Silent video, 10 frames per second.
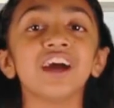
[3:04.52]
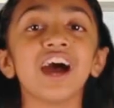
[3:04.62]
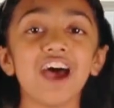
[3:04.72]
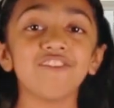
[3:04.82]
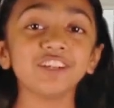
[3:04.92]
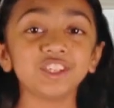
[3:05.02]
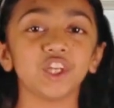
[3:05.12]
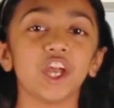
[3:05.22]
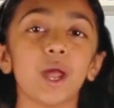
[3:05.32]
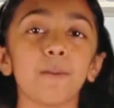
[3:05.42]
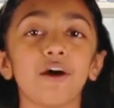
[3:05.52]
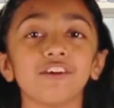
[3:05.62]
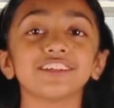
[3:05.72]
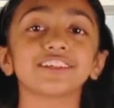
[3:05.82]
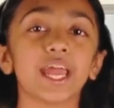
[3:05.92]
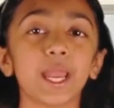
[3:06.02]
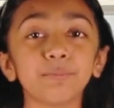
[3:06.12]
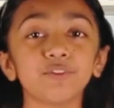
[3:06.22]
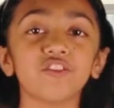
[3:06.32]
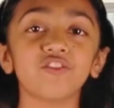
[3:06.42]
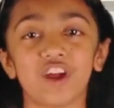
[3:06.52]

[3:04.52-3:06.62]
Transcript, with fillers: I will share about the types of